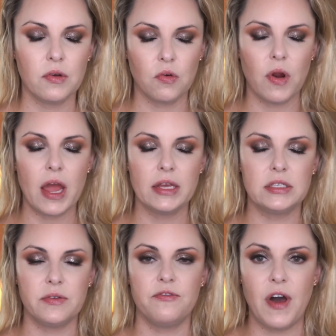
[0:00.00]

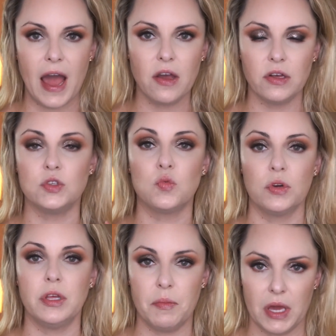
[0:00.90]
Gray's file is
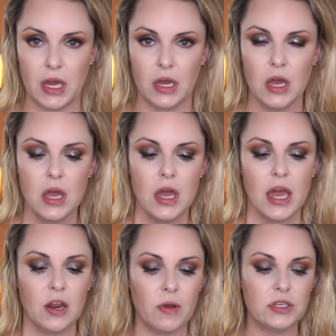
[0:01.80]
really big.
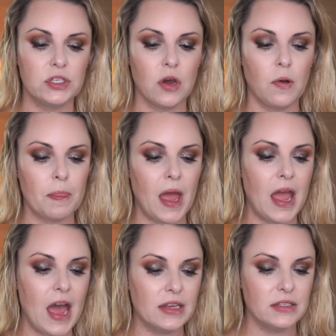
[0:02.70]
Anyway, so
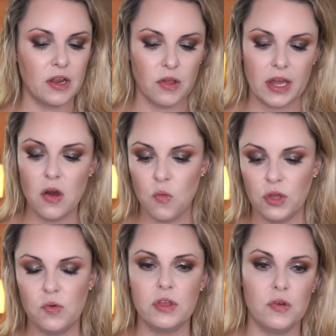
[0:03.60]
I asked, they were like, oh,
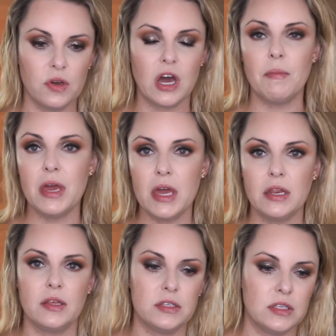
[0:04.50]
well, you can come
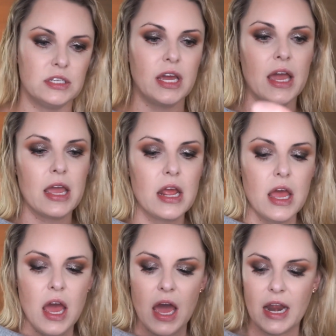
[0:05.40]
in, this is the date.
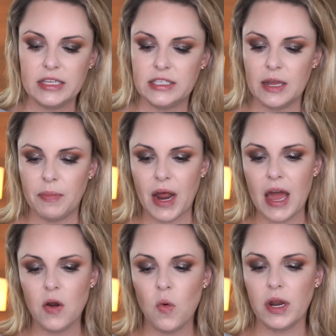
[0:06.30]
And I said, but
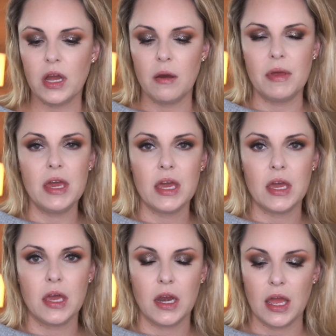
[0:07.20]
I don't want to come
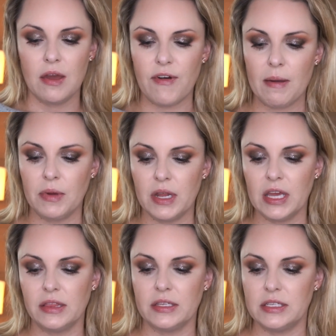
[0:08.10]
in if I'm going to
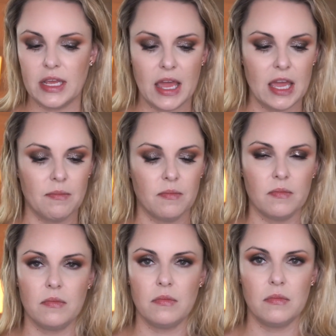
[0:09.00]
get the same,
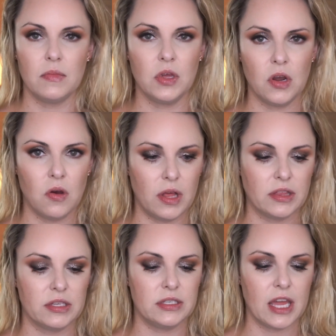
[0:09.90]

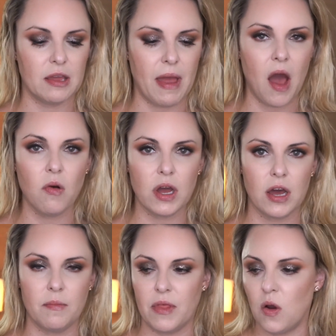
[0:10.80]
the same
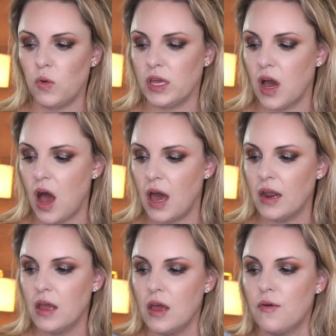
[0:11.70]
outcome that we
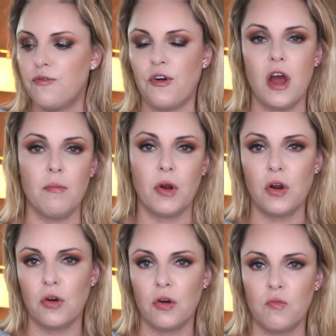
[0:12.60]
got from
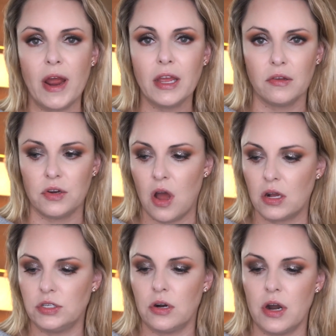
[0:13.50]
her regular
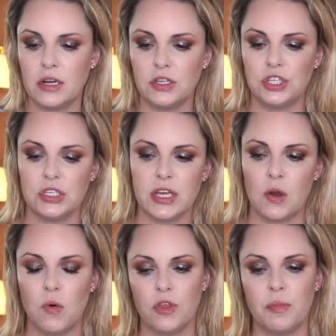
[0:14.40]
doctor. And she's
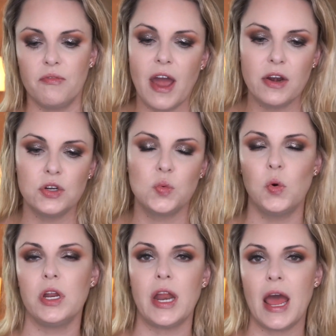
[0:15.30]
like, well, the providers
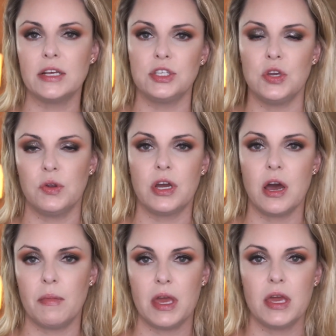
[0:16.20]
wouldn't ask you to
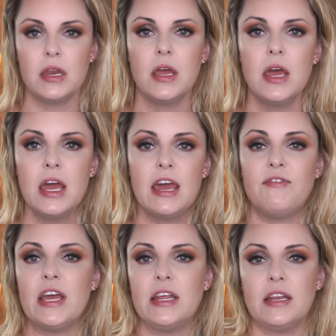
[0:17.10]
come in
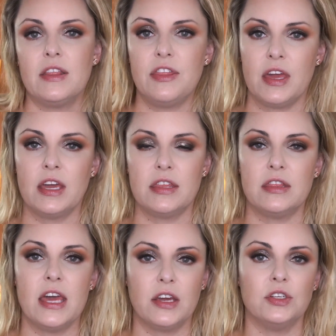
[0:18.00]
if they didn't think
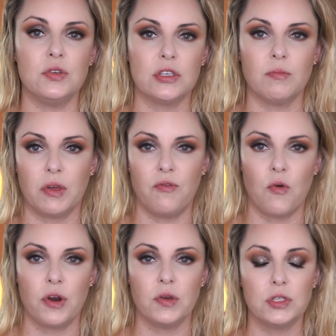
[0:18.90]
that they could do something
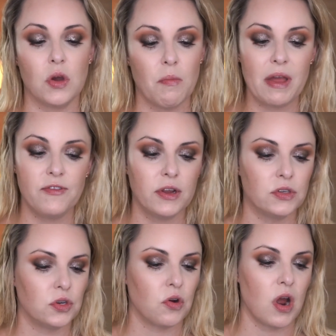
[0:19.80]
for you. So my
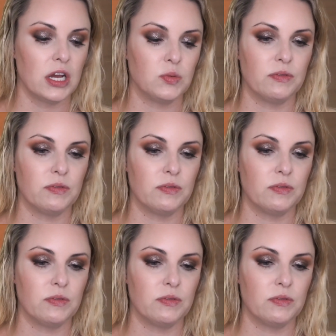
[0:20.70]
fingers are crossed.